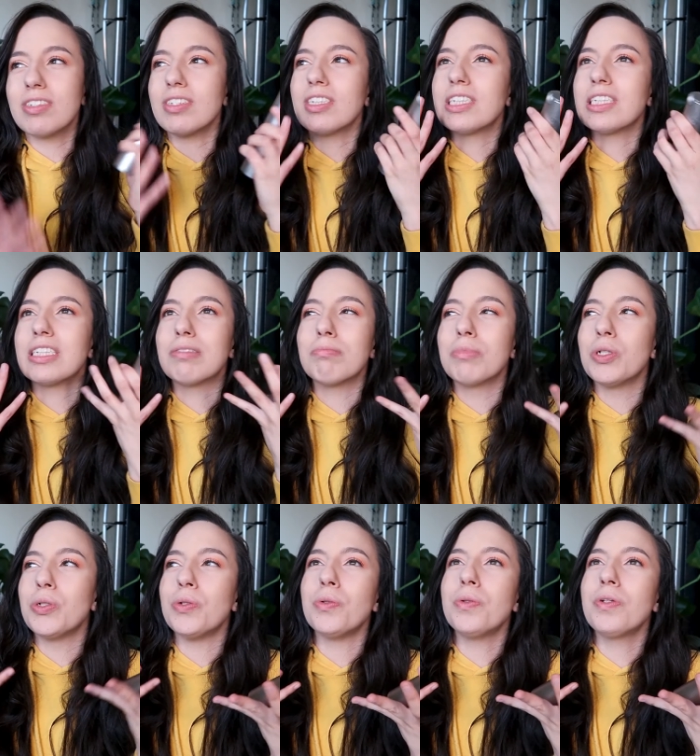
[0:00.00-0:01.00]

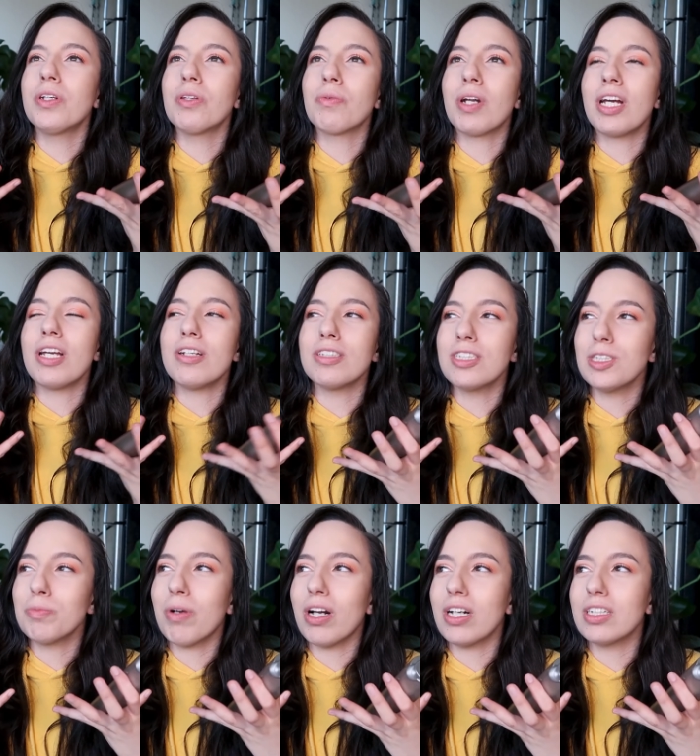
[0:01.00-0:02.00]
smooth when I use this
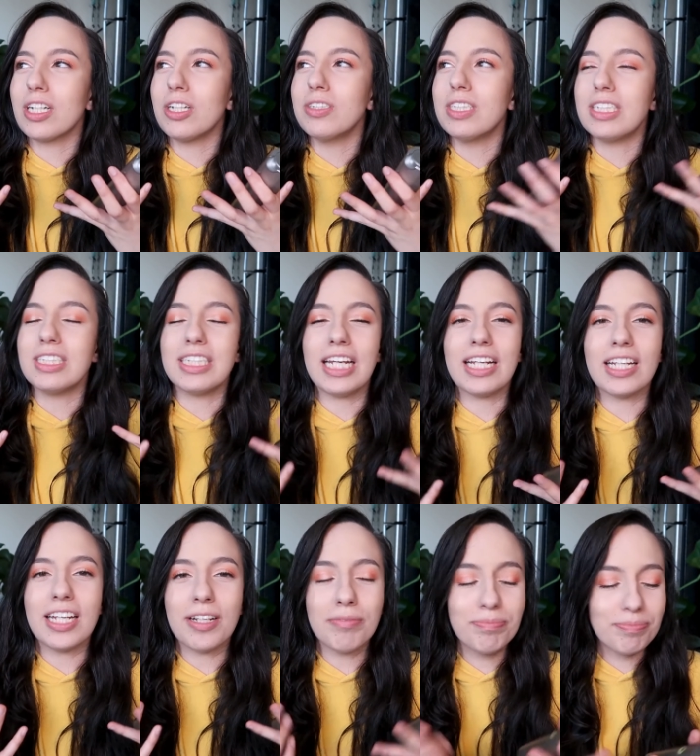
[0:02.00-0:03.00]
product. I use it
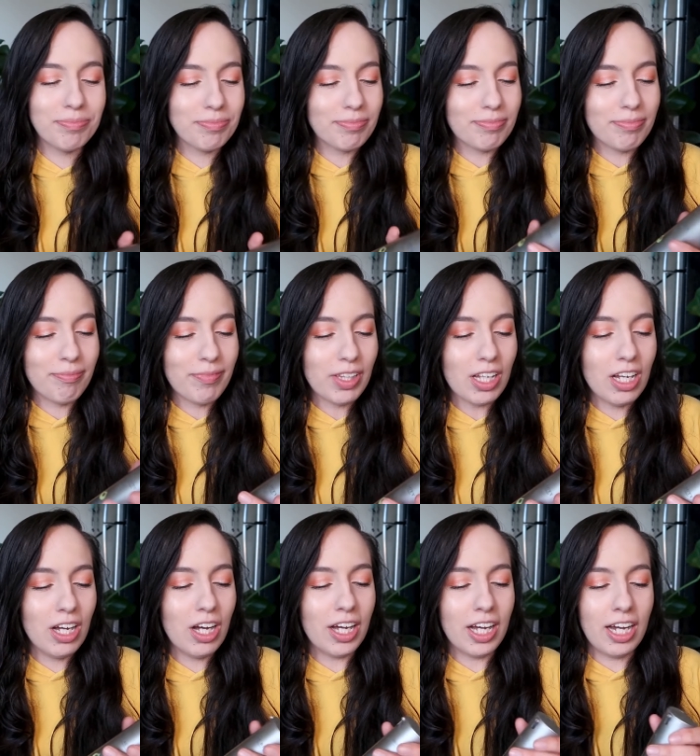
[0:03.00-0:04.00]
daily.
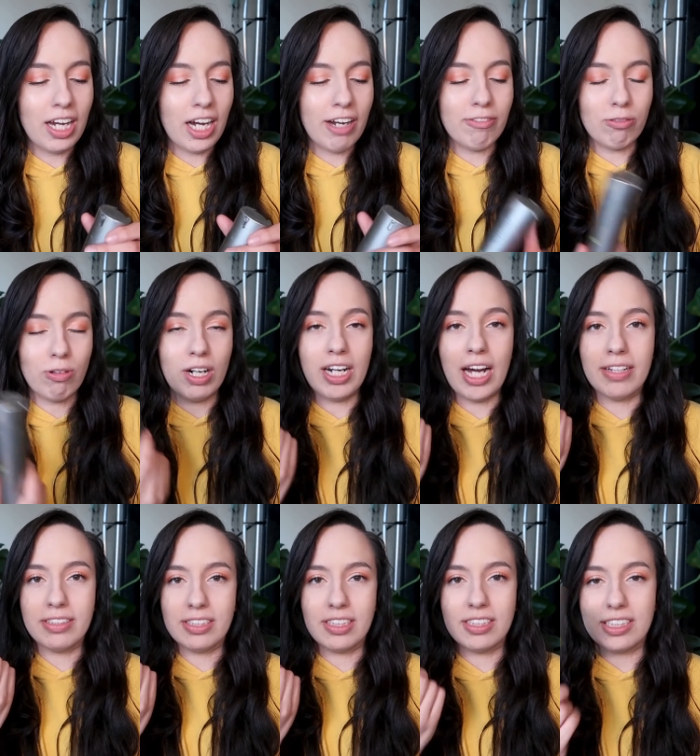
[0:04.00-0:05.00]
I've run
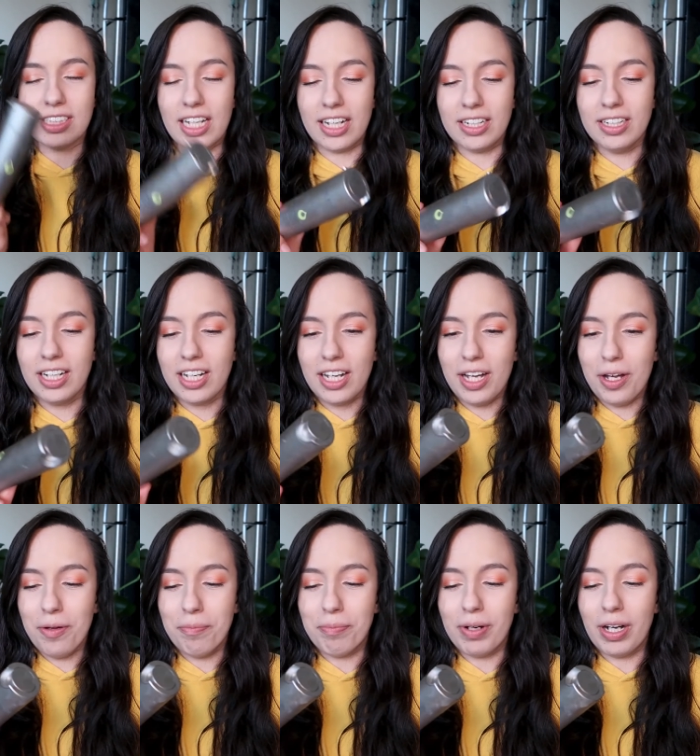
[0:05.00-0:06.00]
out since then,
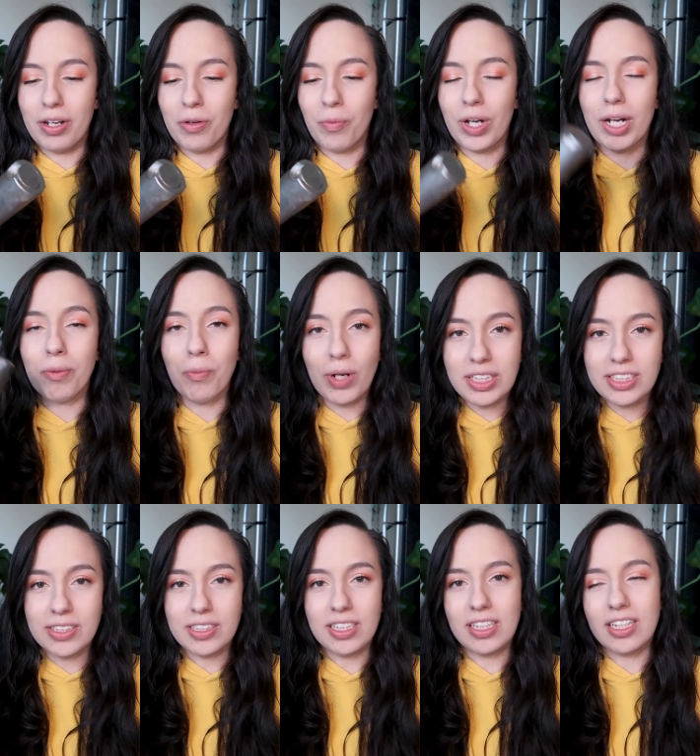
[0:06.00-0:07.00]
but when I was
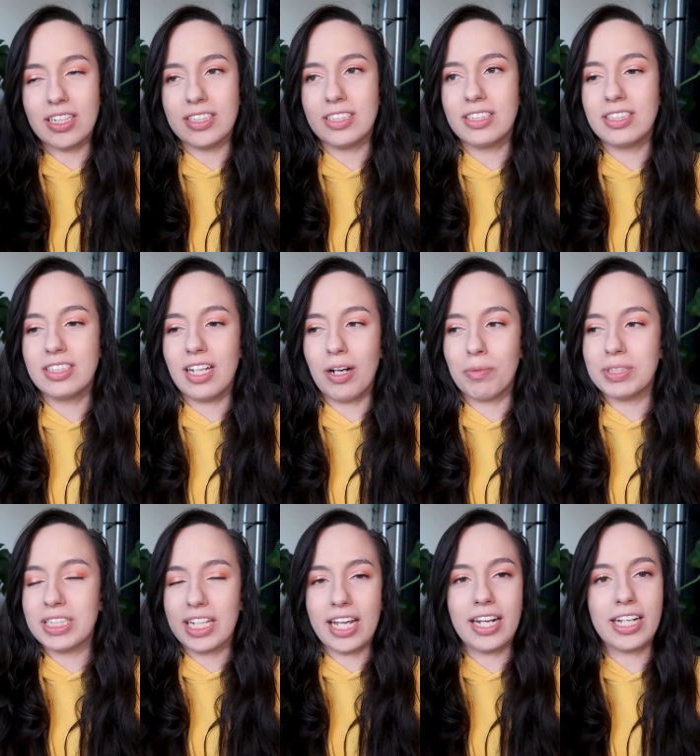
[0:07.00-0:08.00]
using this, I
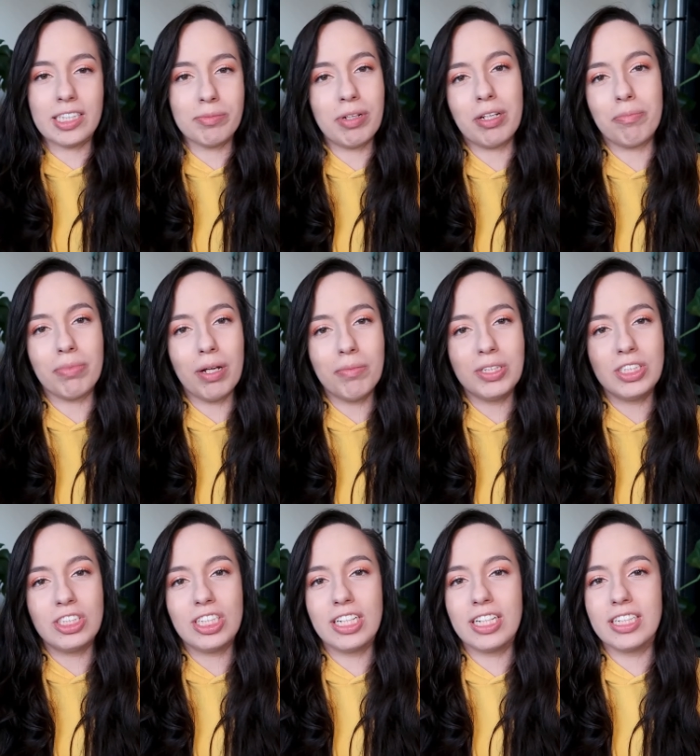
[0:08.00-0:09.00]
wasn't getting as many
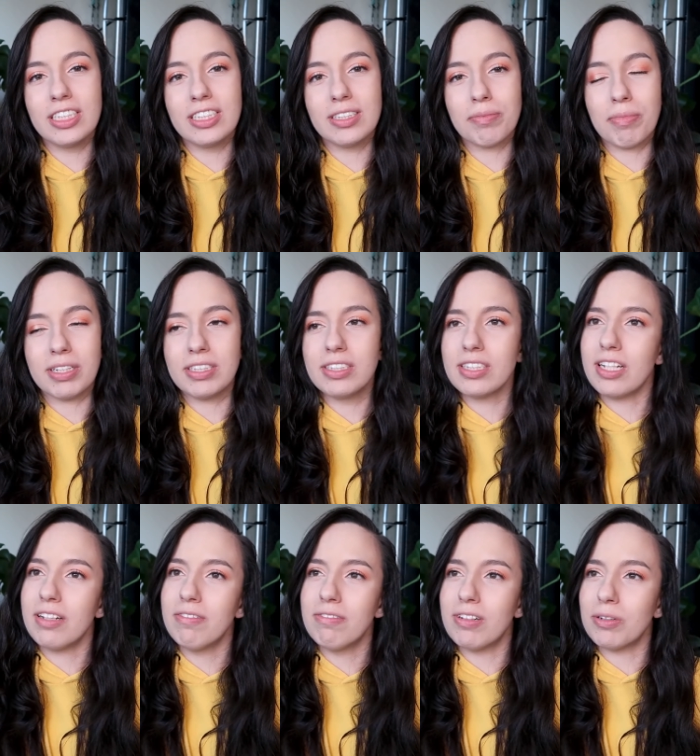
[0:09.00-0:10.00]
blemishes. My
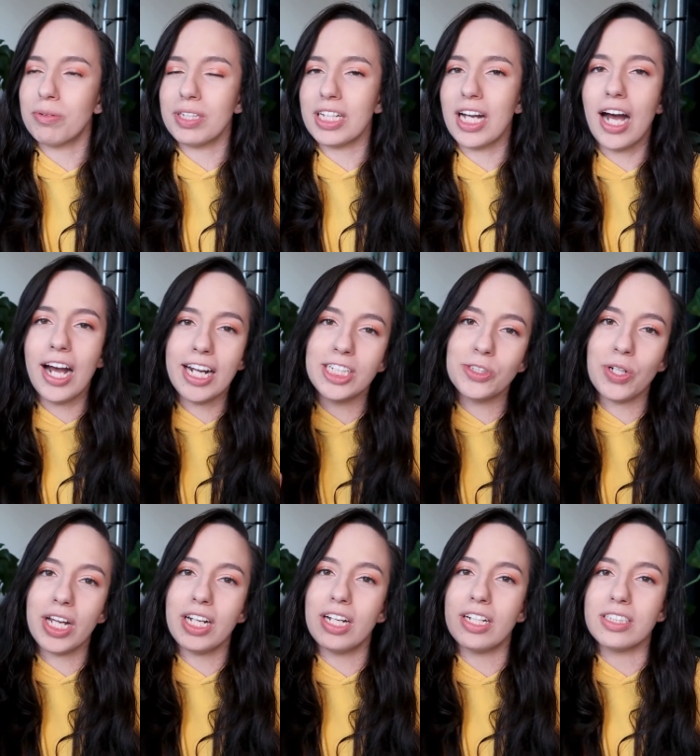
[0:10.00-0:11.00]
skin felt really
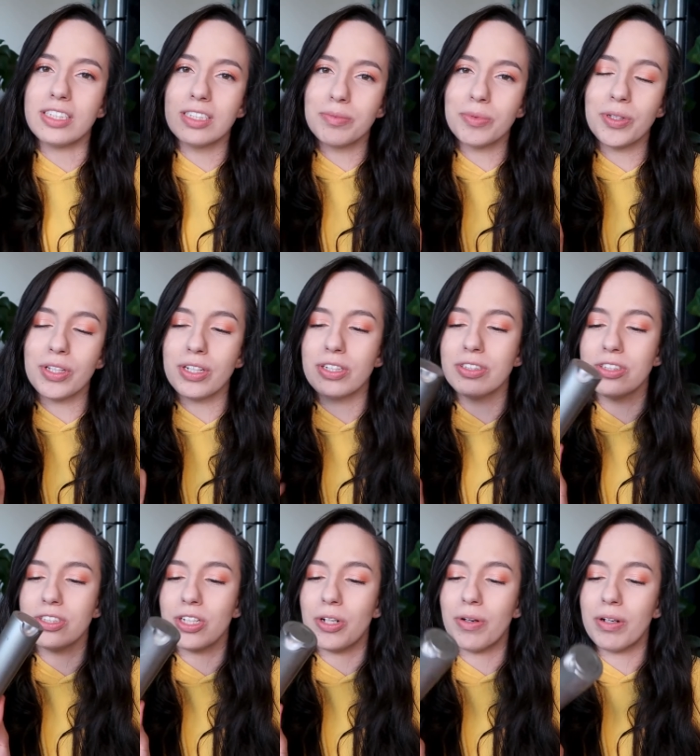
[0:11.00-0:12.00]
hydrated and smoother,
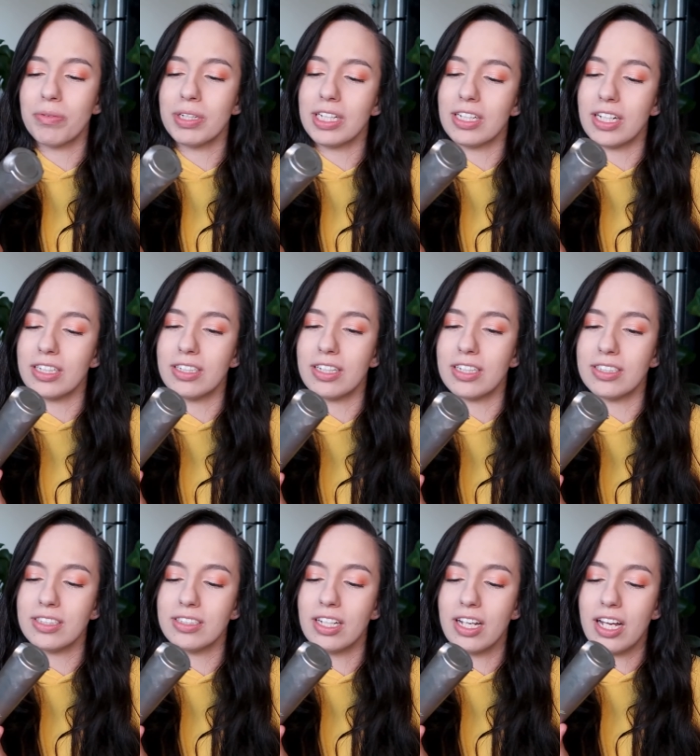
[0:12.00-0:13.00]
so I really liked
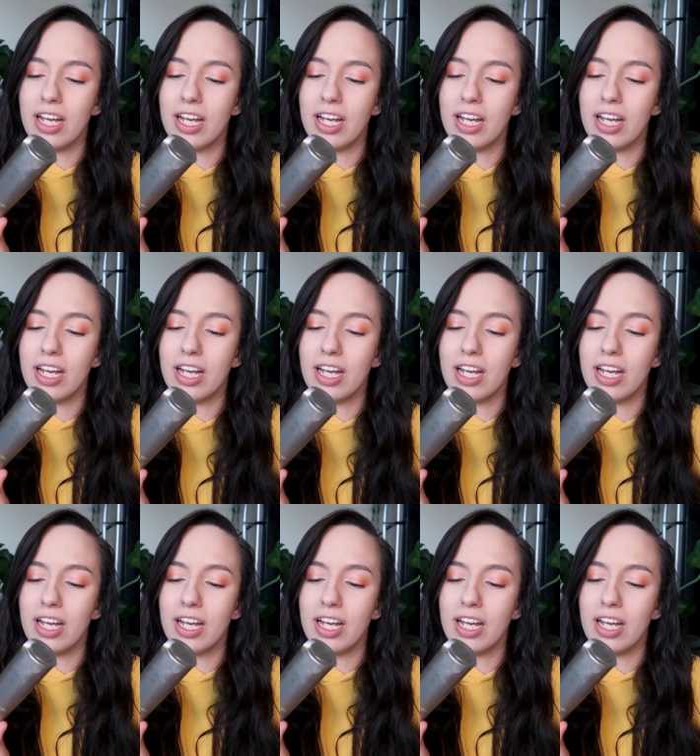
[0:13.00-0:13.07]
this.